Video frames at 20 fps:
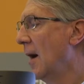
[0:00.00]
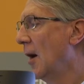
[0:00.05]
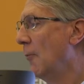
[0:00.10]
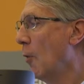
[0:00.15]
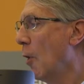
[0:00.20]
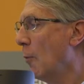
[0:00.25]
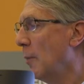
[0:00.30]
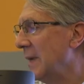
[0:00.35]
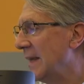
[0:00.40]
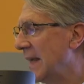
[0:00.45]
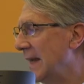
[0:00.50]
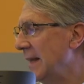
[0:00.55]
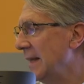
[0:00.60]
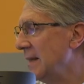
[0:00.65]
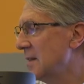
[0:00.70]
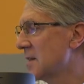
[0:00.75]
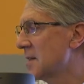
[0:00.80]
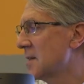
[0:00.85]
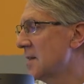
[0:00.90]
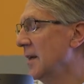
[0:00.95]
And what we're
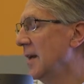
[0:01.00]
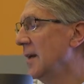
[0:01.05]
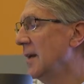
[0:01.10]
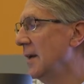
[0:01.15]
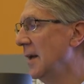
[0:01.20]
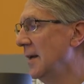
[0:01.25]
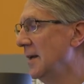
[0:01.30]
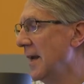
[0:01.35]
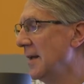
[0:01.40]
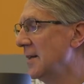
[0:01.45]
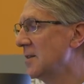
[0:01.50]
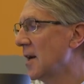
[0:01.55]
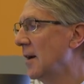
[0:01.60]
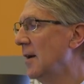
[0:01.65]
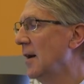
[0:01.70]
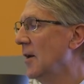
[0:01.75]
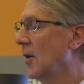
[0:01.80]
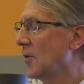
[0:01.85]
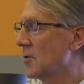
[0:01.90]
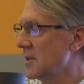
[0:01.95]
beginning to see in, in
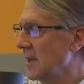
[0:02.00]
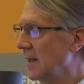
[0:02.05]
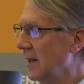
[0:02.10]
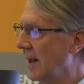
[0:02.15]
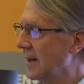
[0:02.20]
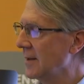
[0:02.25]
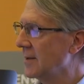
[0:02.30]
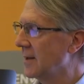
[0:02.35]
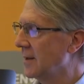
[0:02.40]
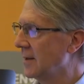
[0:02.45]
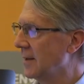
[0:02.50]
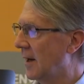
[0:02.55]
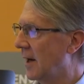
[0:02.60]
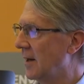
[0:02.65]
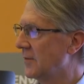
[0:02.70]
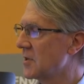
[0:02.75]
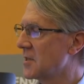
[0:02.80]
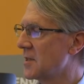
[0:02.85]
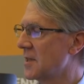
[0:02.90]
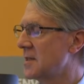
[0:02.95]
dialogues in London,
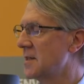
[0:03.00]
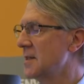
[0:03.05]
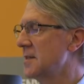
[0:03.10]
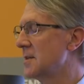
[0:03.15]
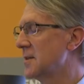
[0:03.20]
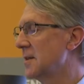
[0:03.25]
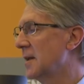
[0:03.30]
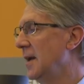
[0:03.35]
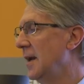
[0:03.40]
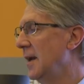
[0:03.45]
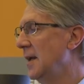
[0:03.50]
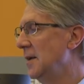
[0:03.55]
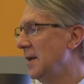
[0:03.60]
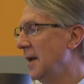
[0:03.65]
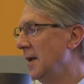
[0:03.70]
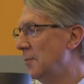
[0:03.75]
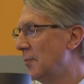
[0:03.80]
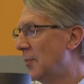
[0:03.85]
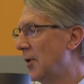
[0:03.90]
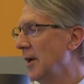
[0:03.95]
other cities in,
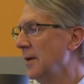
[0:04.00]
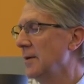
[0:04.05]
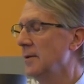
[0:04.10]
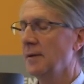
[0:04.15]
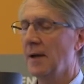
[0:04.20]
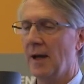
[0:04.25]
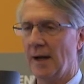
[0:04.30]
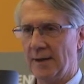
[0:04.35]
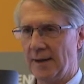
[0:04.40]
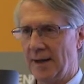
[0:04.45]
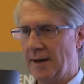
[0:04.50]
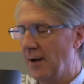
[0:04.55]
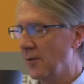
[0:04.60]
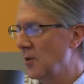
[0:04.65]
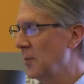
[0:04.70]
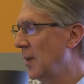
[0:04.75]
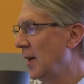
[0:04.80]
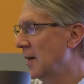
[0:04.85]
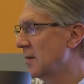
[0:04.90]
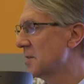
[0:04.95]
in Britain, and in
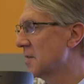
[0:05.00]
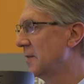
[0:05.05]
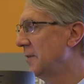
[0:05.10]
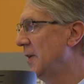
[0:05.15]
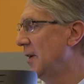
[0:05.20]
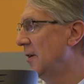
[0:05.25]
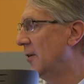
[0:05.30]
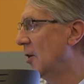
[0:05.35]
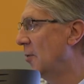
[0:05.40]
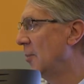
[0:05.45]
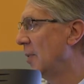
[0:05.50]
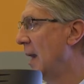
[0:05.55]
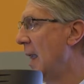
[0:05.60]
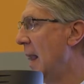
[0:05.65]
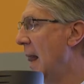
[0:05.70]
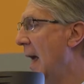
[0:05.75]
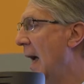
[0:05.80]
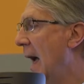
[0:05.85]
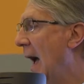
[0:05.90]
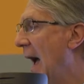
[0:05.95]
other parts of Europe,
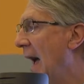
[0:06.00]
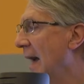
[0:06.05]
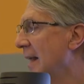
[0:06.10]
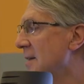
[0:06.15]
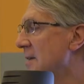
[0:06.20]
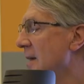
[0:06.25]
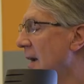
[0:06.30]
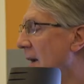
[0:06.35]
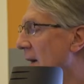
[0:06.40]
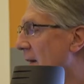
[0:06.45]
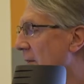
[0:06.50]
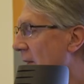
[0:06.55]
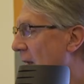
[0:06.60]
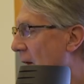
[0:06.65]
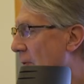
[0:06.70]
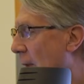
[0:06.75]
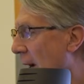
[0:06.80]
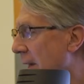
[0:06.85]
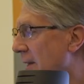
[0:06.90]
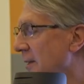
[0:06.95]
and
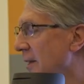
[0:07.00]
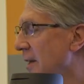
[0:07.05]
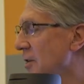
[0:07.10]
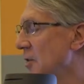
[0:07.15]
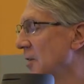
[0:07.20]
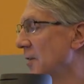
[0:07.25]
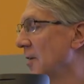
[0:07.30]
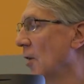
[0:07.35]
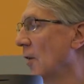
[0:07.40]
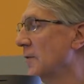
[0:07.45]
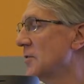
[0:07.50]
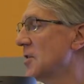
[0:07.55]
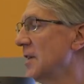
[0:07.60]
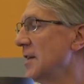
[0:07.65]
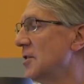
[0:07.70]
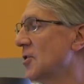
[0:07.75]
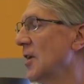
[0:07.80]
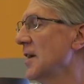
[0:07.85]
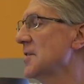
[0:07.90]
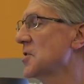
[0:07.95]
recognition that
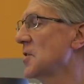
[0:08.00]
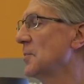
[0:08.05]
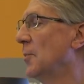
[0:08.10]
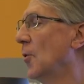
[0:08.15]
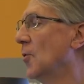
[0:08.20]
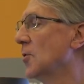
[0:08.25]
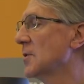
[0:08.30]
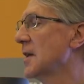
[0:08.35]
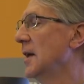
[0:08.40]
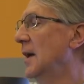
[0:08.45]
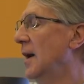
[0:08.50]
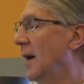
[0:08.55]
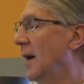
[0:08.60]
obviously transport